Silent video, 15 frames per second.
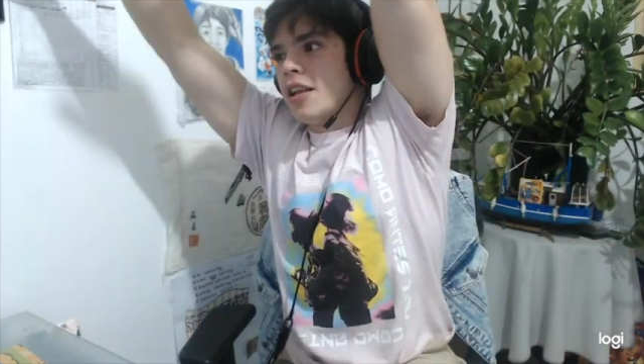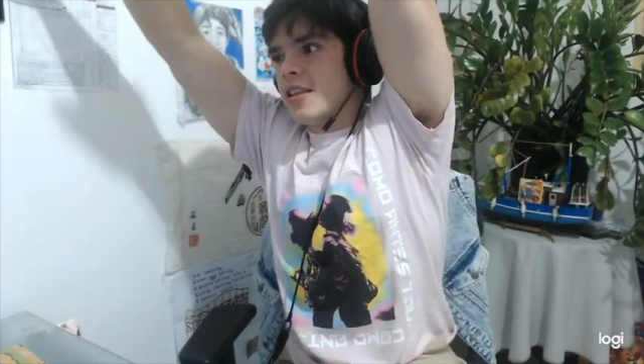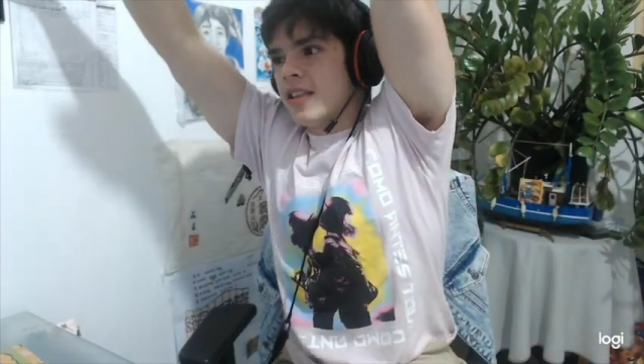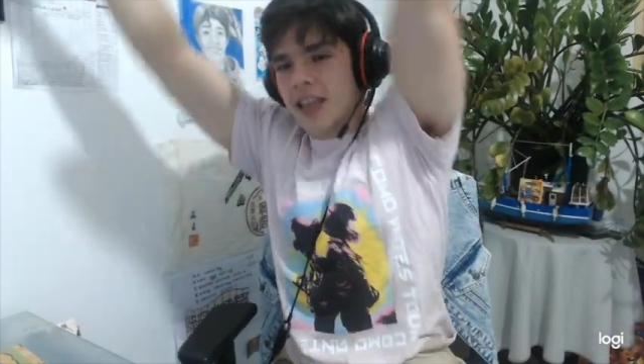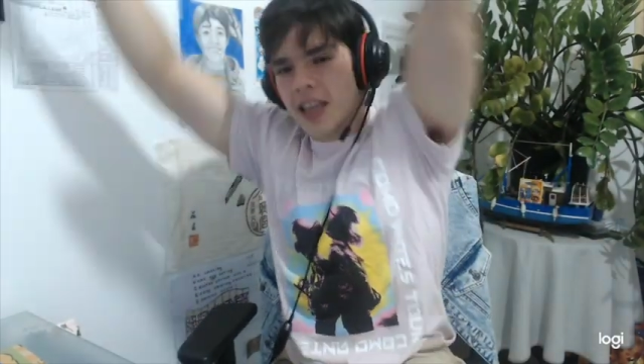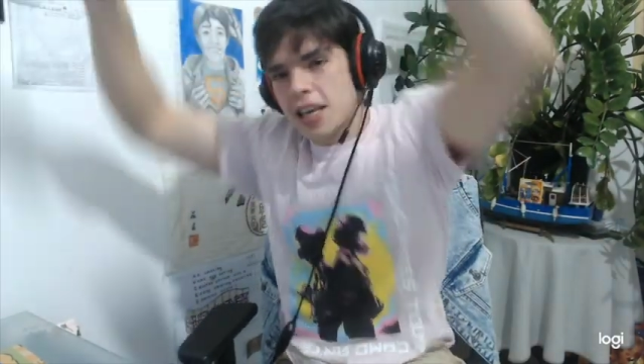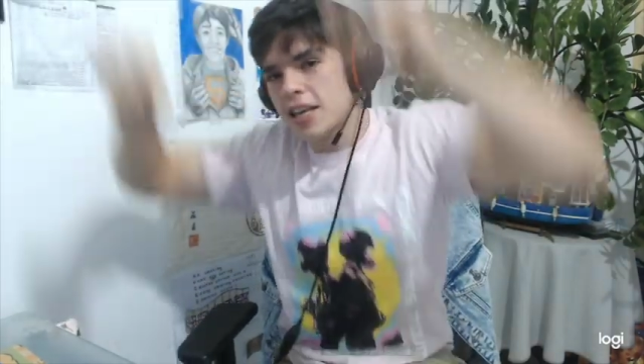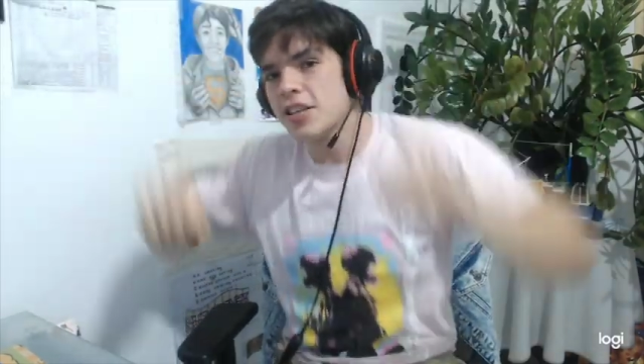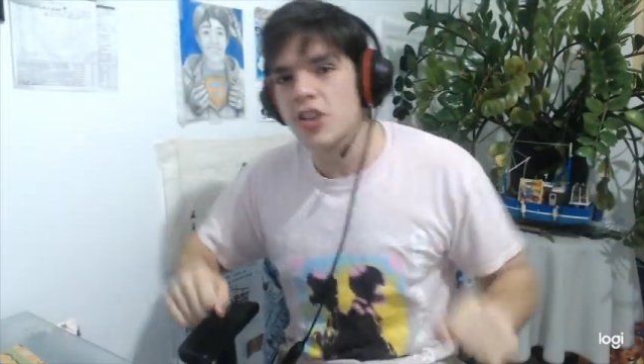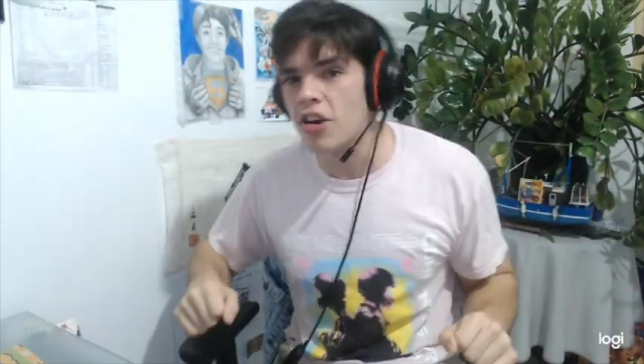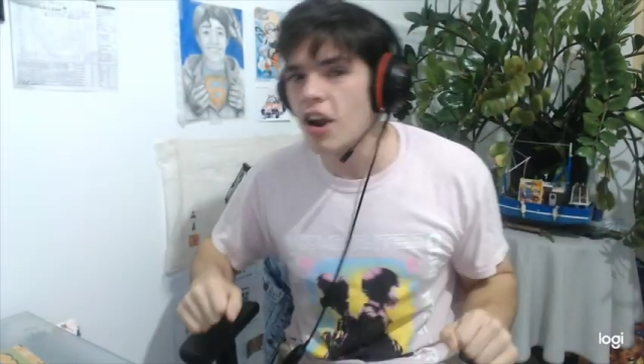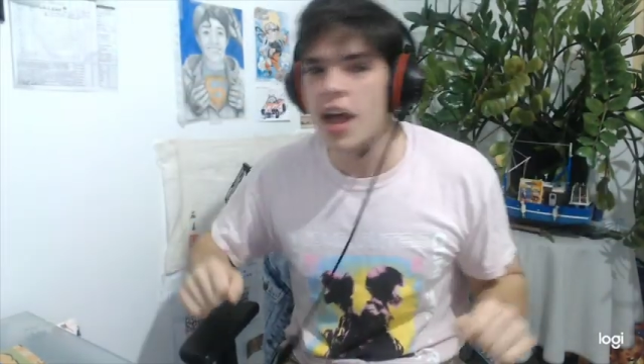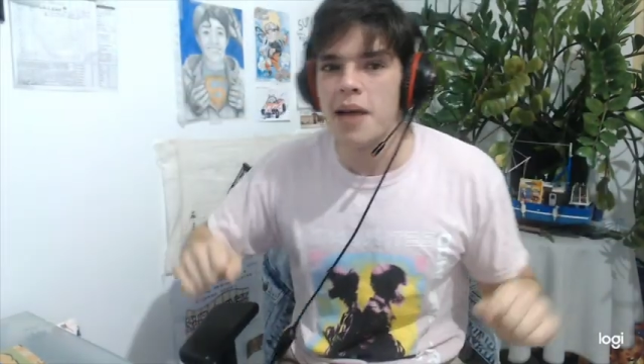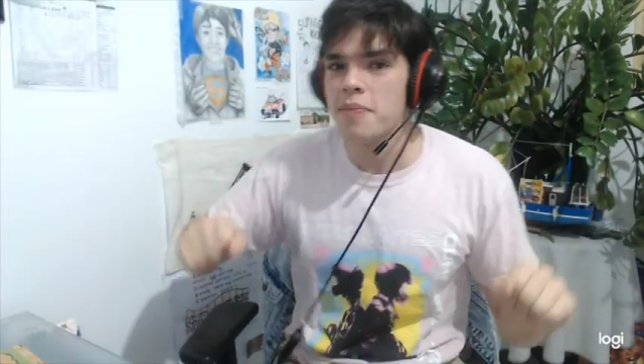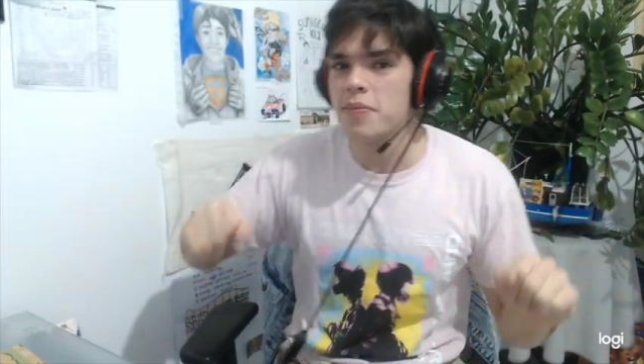things are
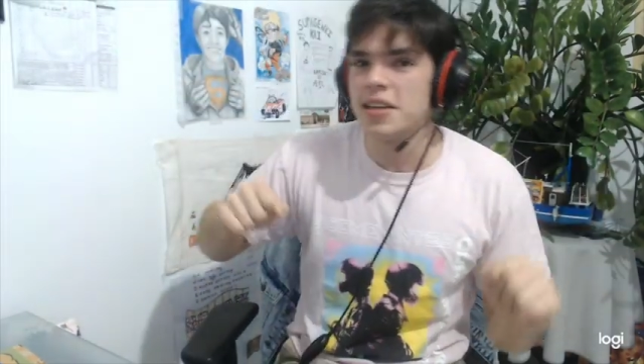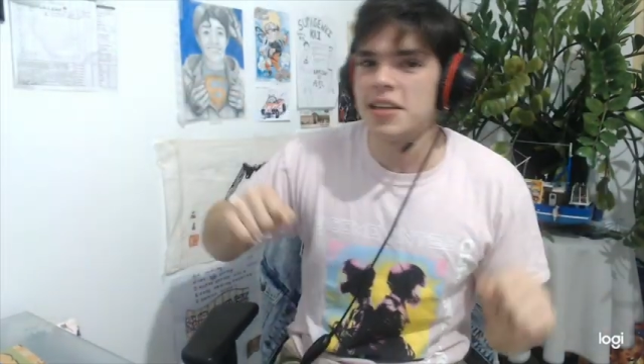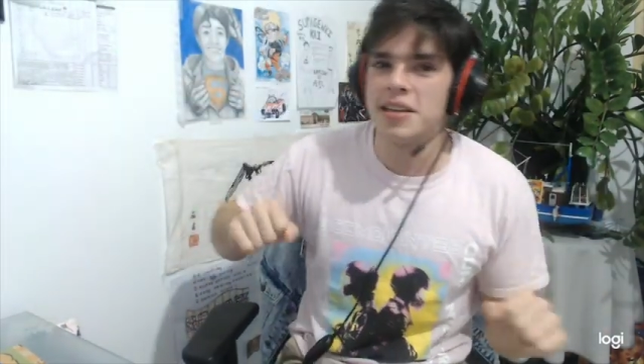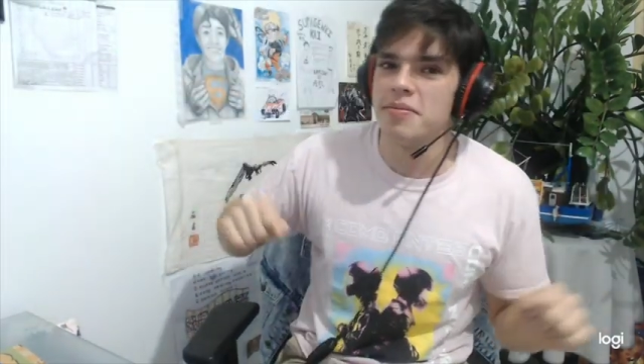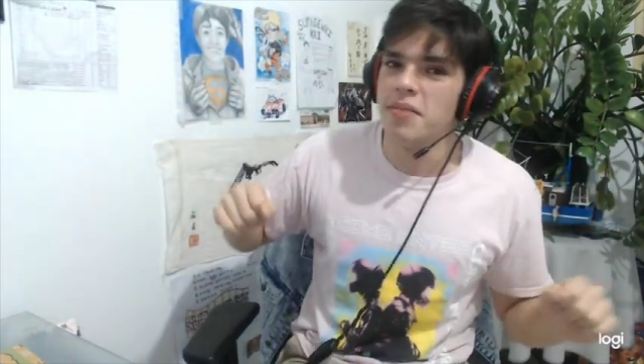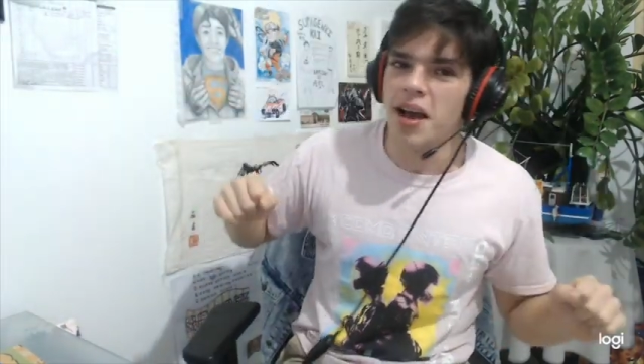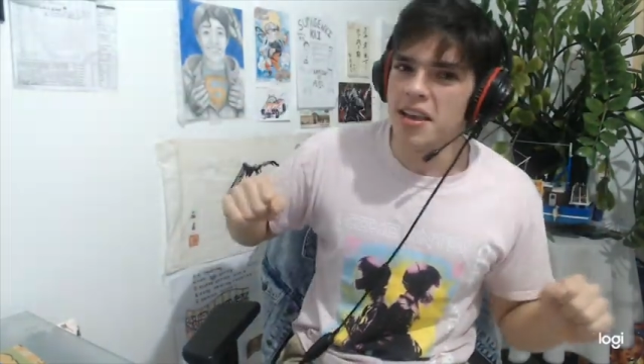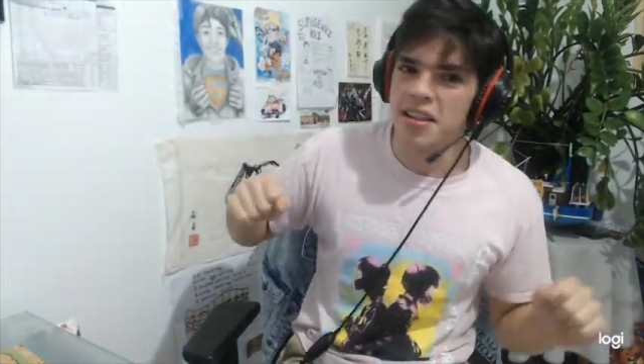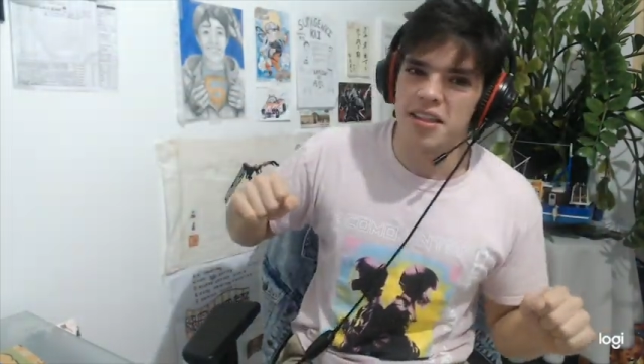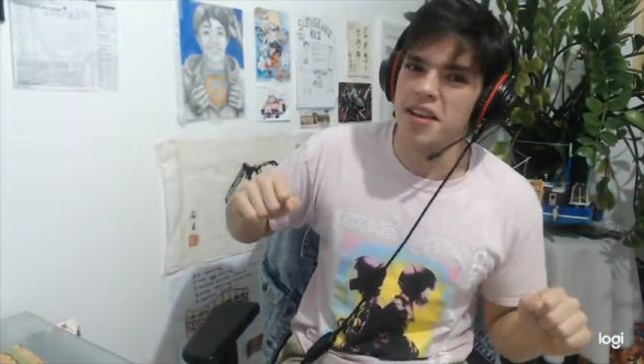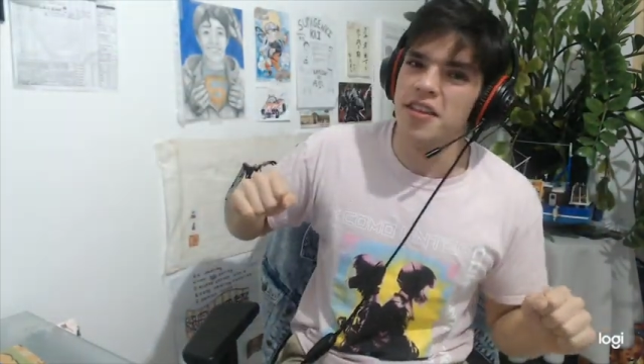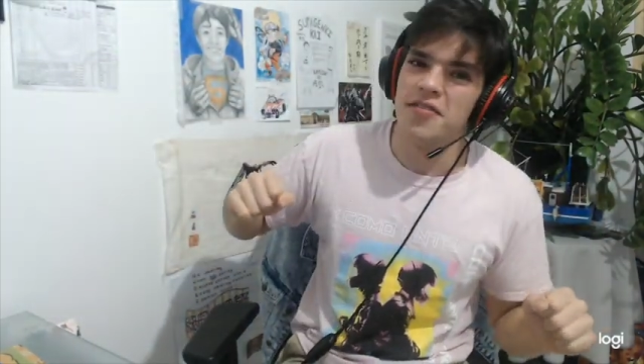happening in my life.